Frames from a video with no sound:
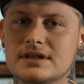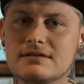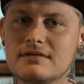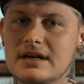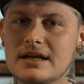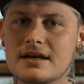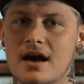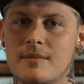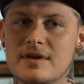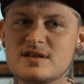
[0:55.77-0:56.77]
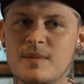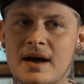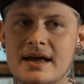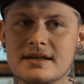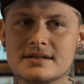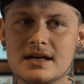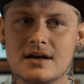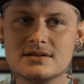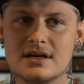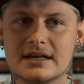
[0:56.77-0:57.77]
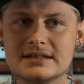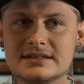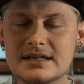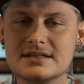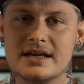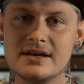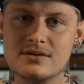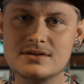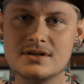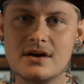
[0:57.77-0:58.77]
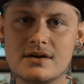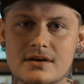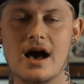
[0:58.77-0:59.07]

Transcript: didn't really come into my head until I was like 16 or so.